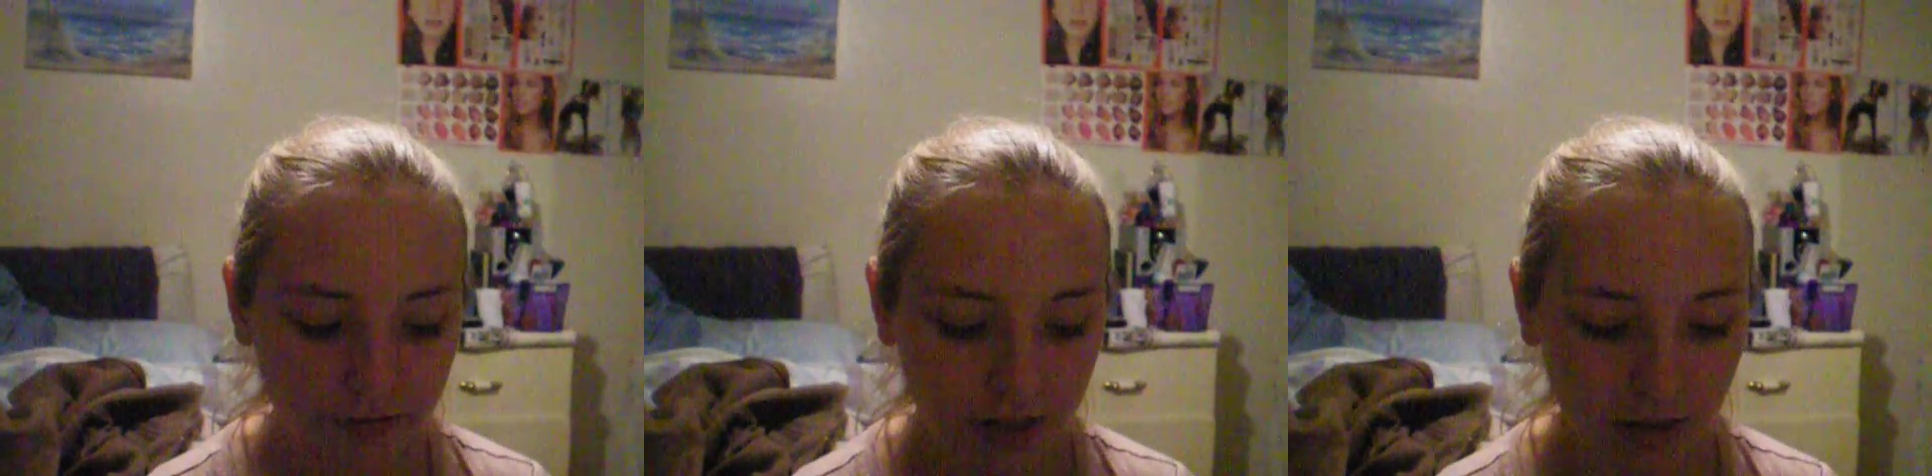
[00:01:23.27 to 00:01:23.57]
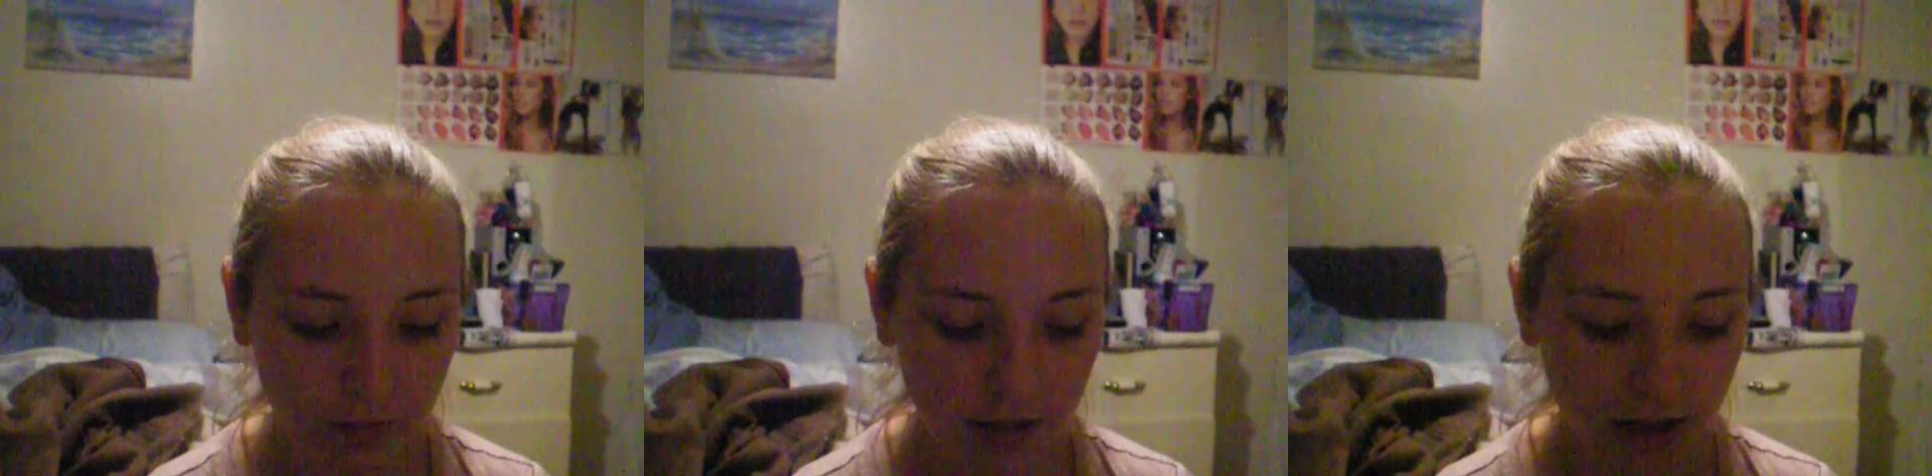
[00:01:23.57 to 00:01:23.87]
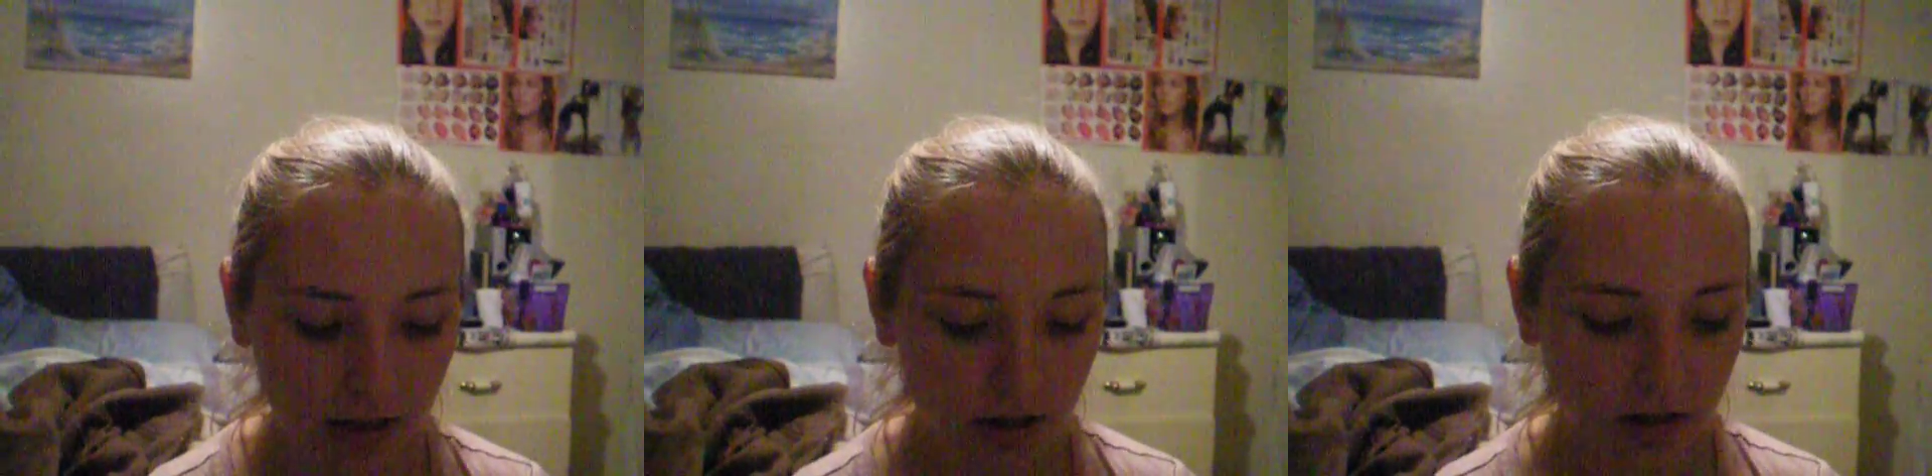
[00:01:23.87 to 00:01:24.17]

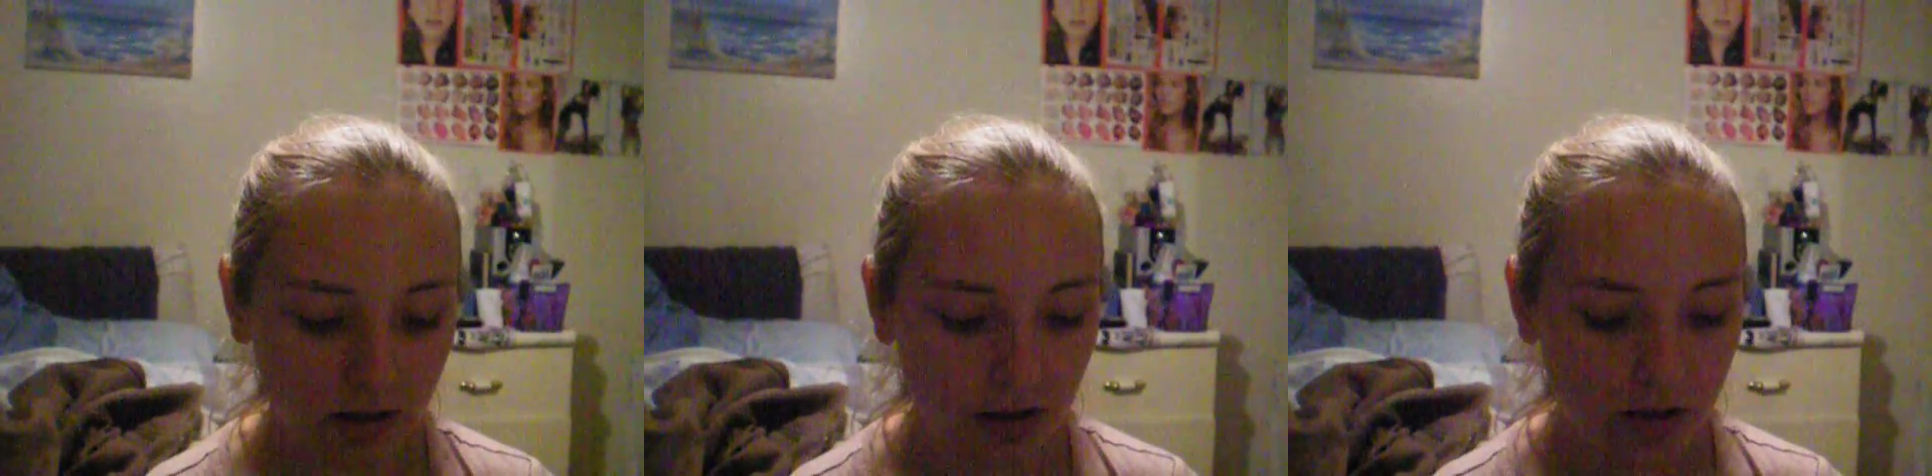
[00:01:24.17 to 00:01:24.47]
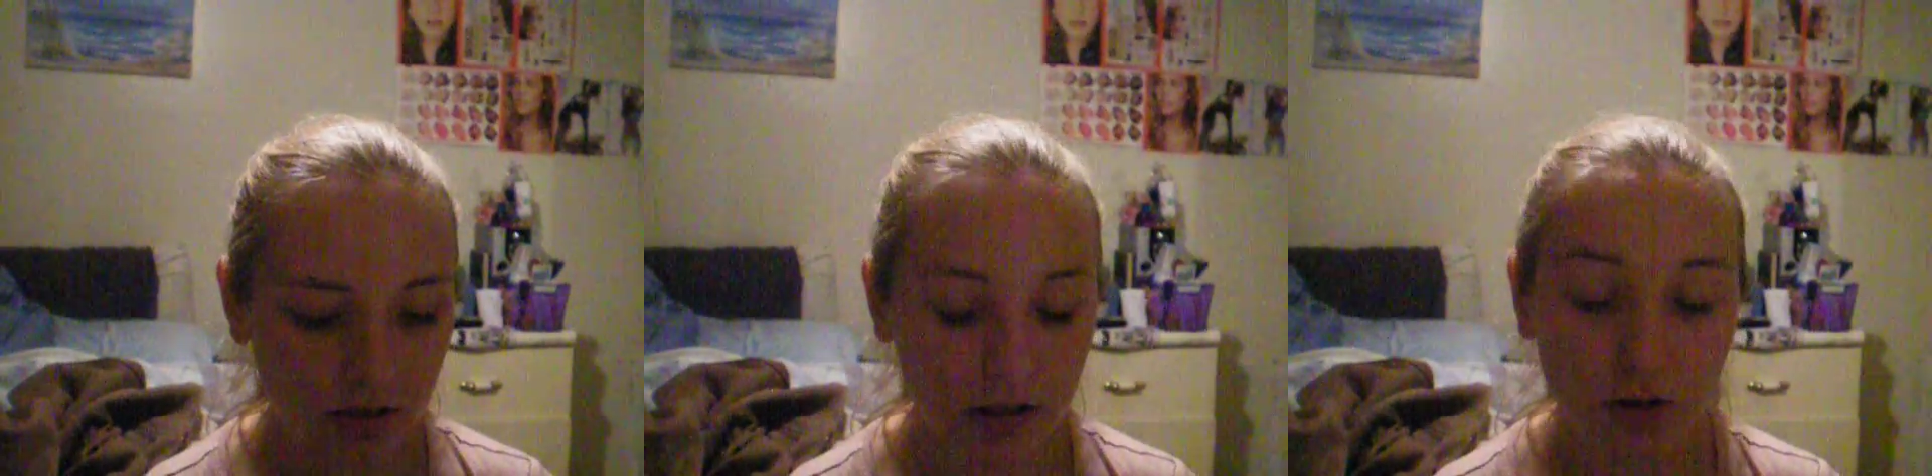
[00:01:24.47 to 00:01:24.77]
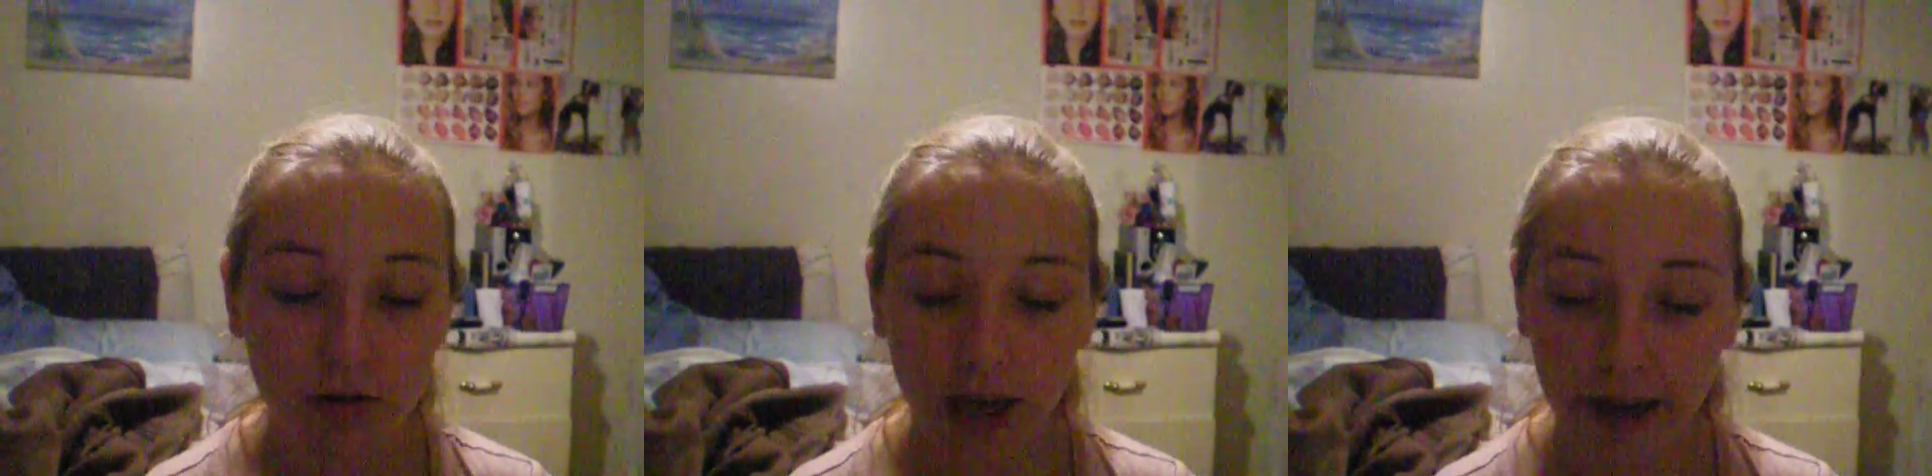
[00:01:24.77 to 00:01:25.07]
family,
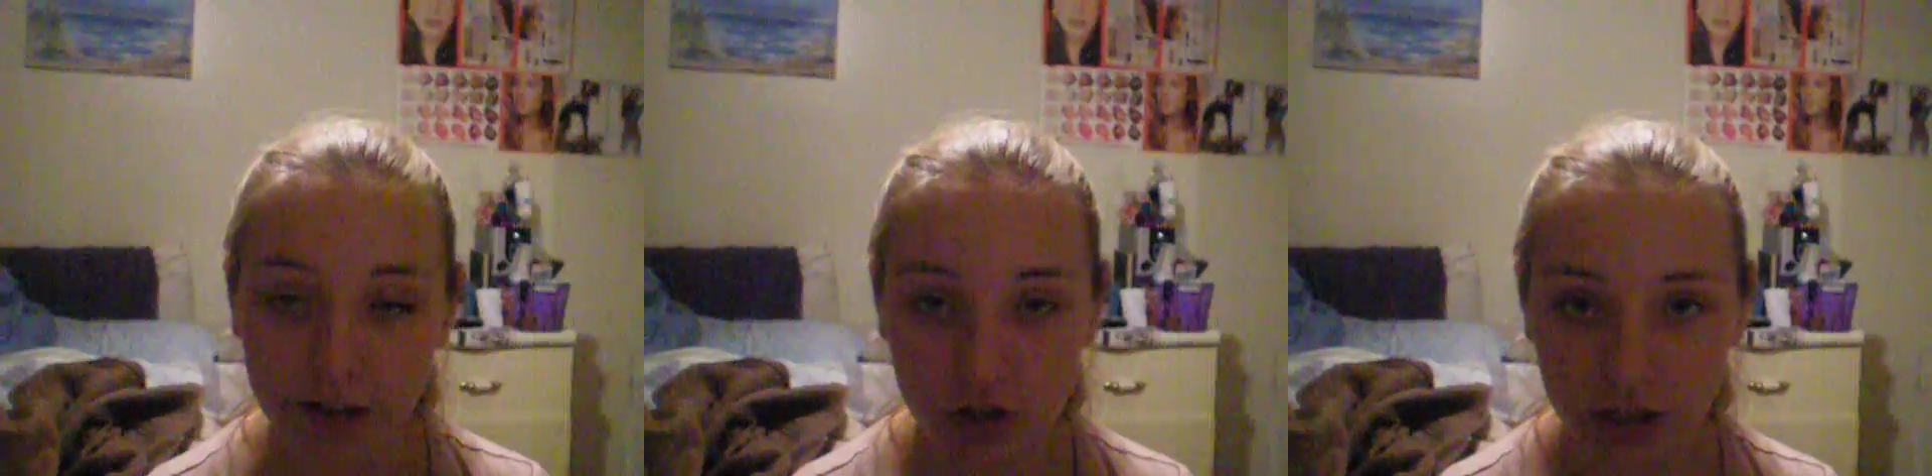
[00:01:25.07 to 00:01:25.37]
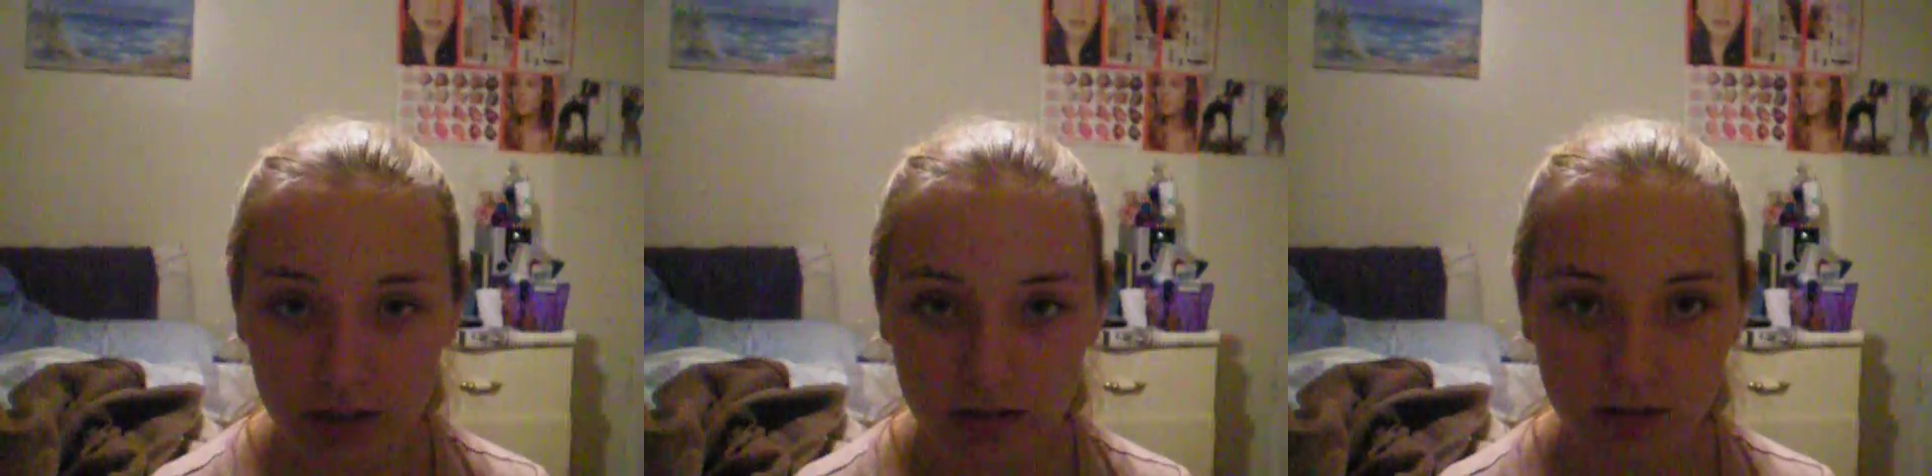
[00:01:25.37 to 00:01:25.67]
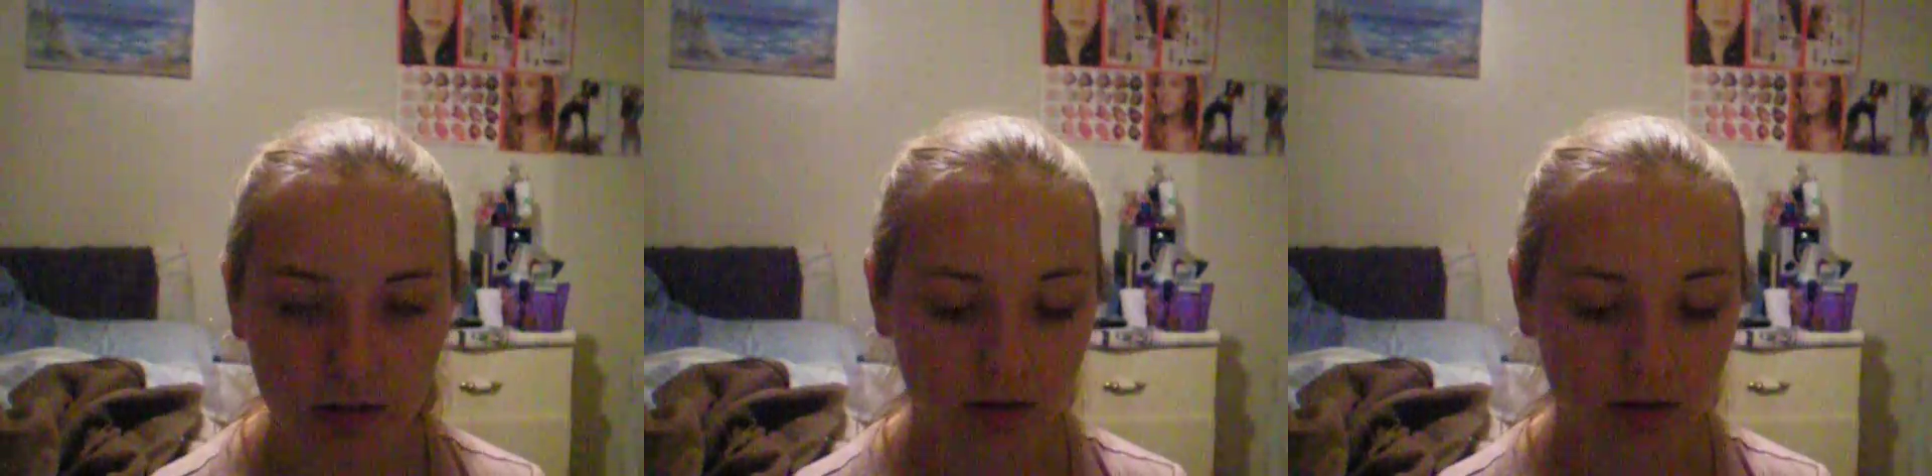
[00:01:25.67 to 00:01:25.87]
location,